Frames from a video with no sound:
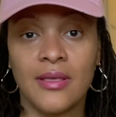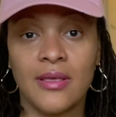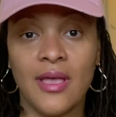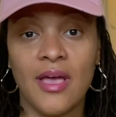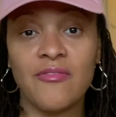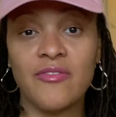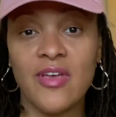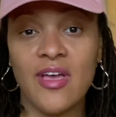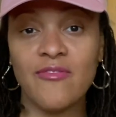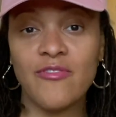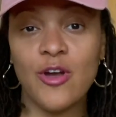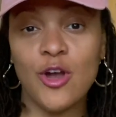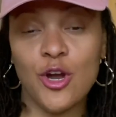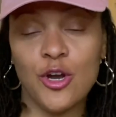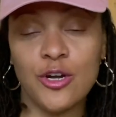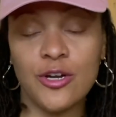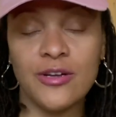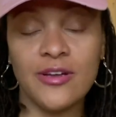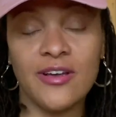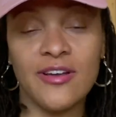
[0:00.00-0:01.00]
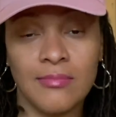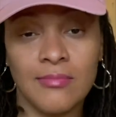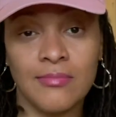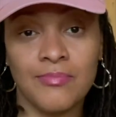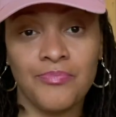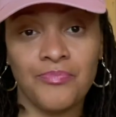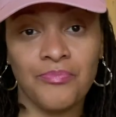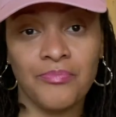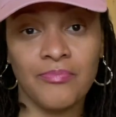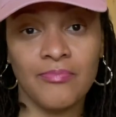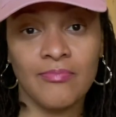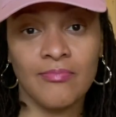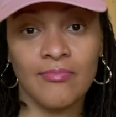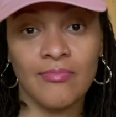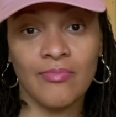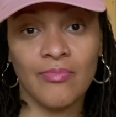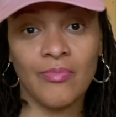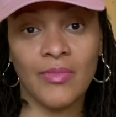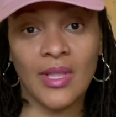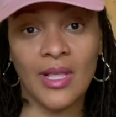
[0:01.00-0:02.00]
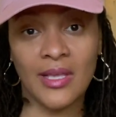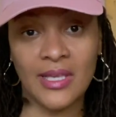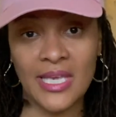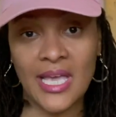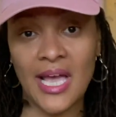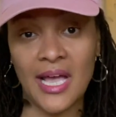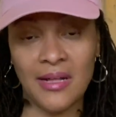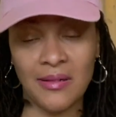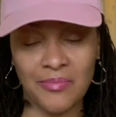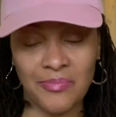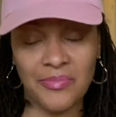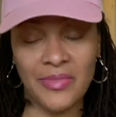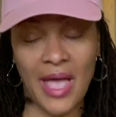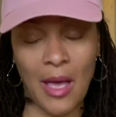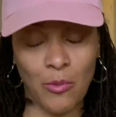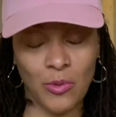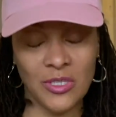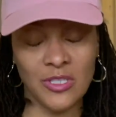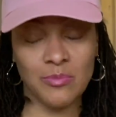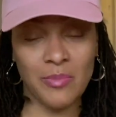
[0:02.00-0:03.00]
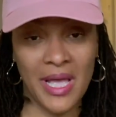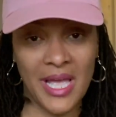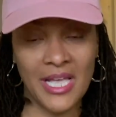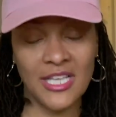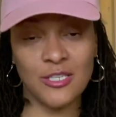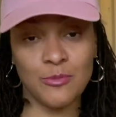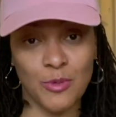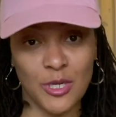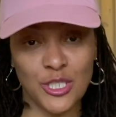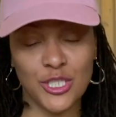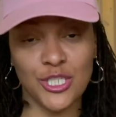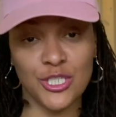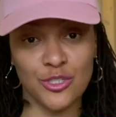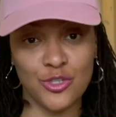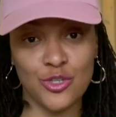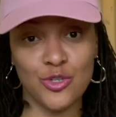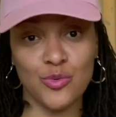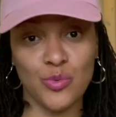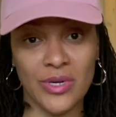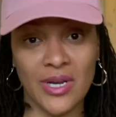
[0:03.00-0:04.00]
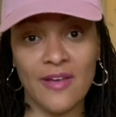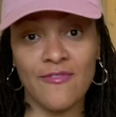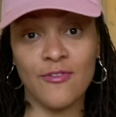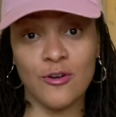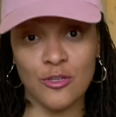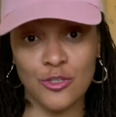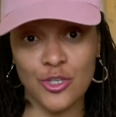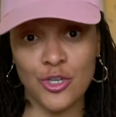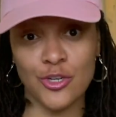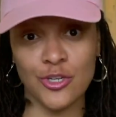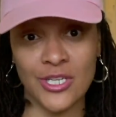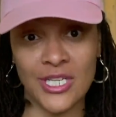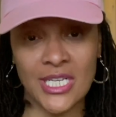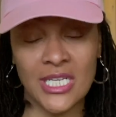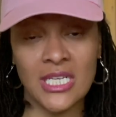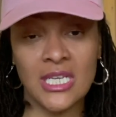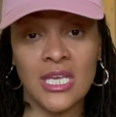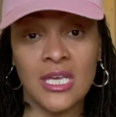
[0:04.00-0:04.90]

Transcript: Have you ever heard of amaranth? Yeah, that was my expression too when I first heard it.